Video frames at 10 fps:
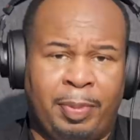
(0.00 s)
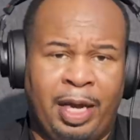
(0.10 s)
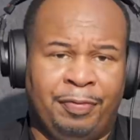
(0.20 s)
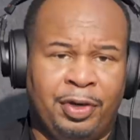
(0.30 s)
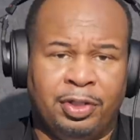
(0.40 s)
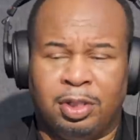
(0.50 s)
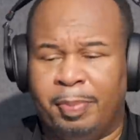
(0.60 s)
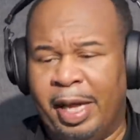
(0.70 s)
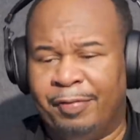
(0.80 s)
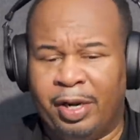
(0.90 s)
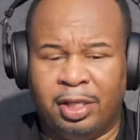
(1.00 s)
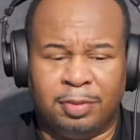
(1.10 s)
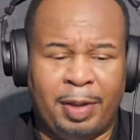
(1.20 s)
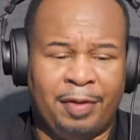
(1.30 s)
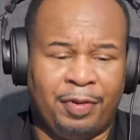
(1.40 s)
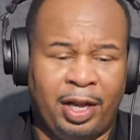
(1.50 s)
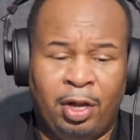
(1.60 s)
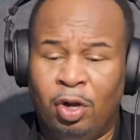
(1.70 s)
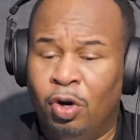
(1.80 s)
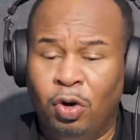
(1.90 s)
bad for this, is bad for that, is bad for that,
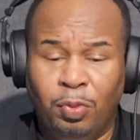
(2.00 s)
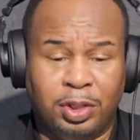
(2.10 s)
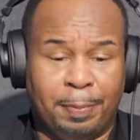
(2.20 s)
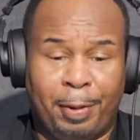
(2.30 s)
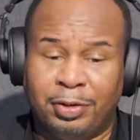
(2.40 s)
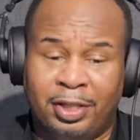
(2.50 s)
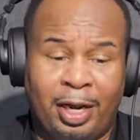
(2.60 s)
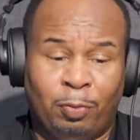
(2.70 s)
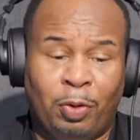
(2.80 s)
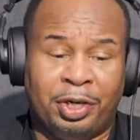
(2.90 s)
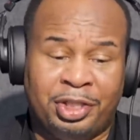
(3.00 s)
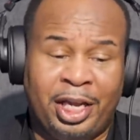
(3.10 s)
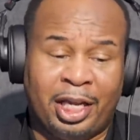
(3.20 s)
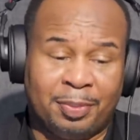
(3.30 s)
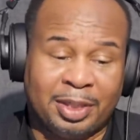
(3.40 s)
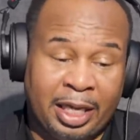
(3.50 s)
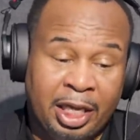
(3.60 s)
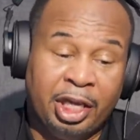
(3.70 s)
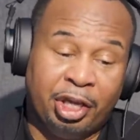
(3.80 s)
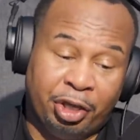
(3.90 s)
who was the person that wrote a check and was
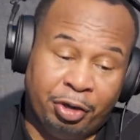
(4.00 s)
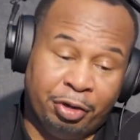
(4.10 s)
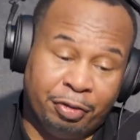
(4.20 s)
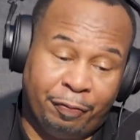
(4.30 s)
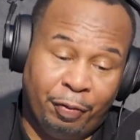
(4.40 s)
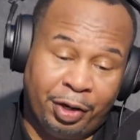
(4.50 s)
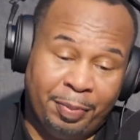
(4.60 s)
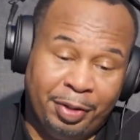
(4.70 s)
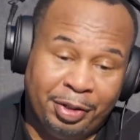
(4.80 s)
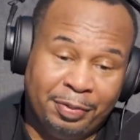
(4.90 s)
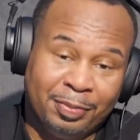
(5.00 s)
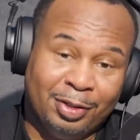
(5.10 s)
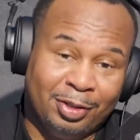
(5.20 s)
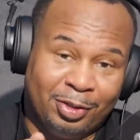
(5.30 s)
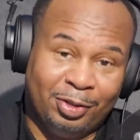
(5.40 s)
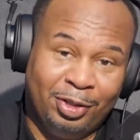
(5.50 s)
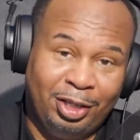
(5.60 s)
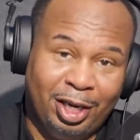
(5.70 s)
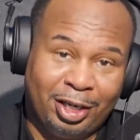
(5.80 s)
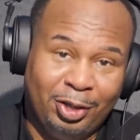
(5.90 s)
like, here's 40 million, good
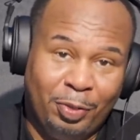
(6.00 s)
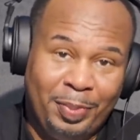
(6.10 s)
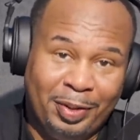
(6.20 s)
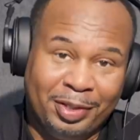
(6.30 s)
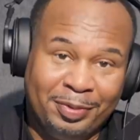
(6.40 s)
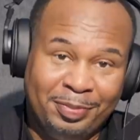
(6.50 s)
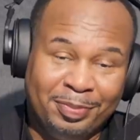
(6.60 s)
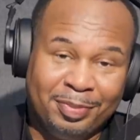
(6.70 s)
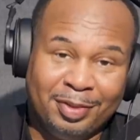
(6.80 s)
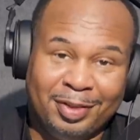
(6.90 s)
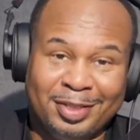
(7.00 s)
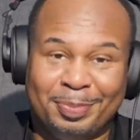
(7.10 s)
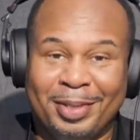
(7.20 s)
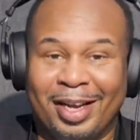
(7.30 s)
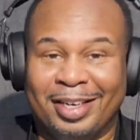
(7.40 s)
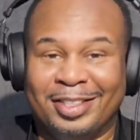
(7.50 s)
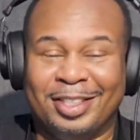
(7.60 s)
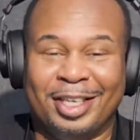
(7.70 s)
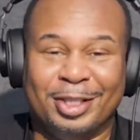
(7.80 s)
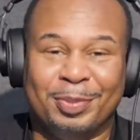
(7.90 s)
luck and go build it? It's beyond the
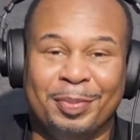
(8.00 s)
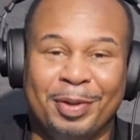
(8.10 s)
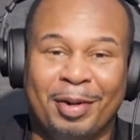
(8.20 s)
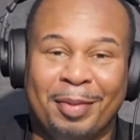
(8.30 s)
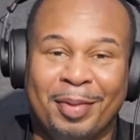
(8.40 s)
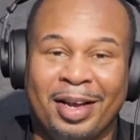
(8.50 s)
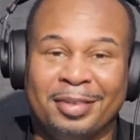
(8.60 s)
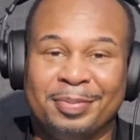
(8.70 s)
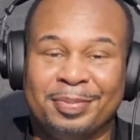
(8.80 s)
scenes. We'll be right back.